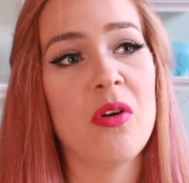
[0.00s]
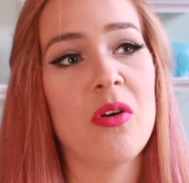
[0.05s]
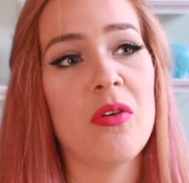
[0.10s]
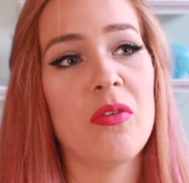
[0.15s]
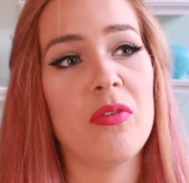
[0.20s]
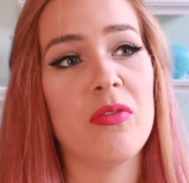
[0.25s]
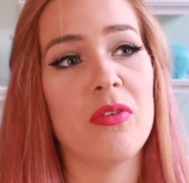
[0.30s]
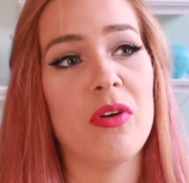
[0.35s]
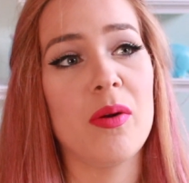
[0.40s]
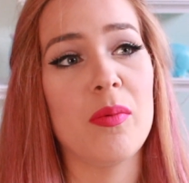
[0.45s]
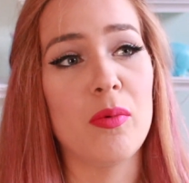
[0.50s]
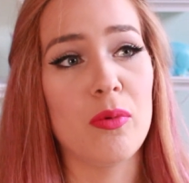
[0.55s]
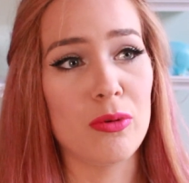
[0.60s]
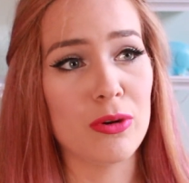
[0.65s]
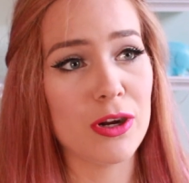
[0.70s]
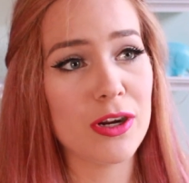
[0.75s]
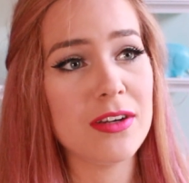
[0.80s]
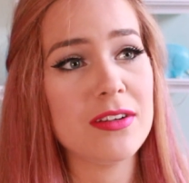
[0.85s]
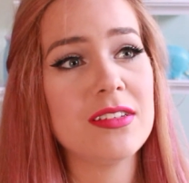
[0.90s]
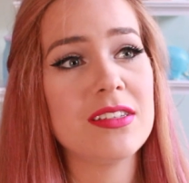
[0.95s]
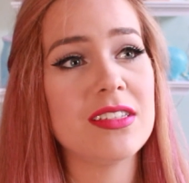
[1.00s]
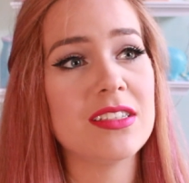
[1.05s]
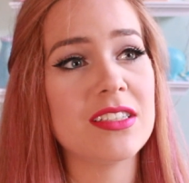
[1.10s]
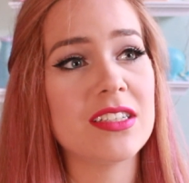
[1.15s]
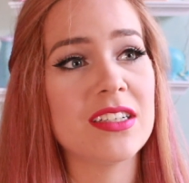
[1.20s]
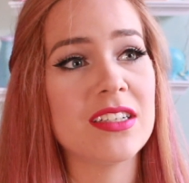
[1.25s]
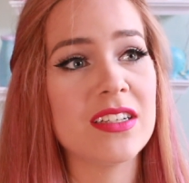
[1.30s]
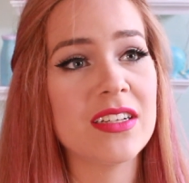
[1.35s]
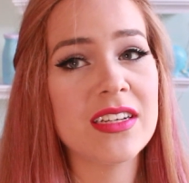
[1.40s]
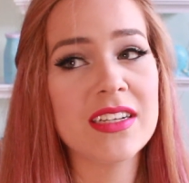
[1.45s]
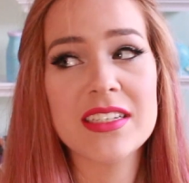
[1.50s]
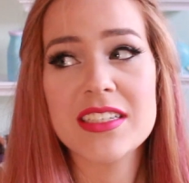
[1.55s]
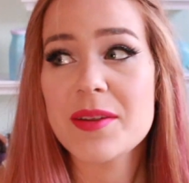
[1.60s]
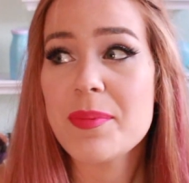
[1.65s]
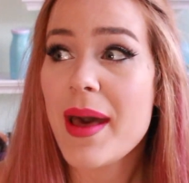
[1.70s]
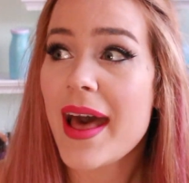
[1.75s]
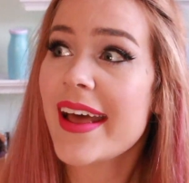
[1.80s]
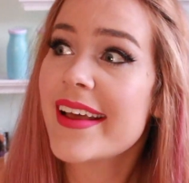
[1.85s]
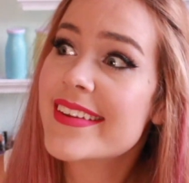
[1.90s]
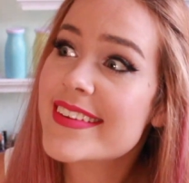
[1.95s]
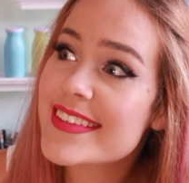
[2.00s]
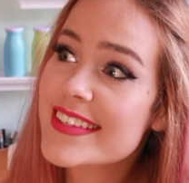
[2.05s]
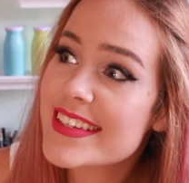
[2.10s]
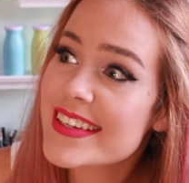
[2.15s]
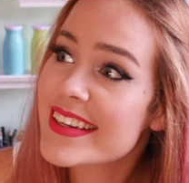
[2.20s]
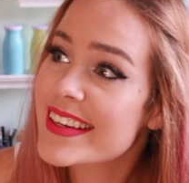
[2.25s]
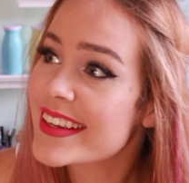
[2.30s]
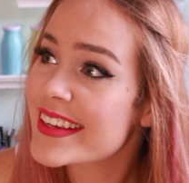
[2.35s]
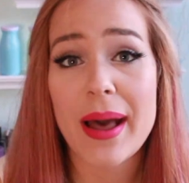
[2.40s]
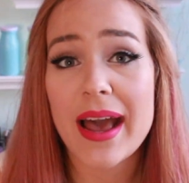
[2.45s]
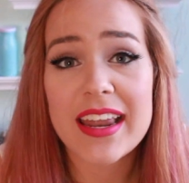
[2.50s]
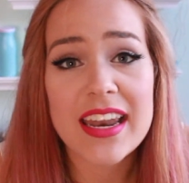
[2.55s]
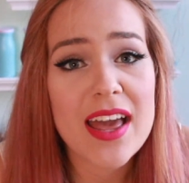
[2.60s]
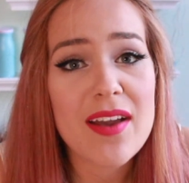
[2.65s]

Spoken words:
from worst to best. I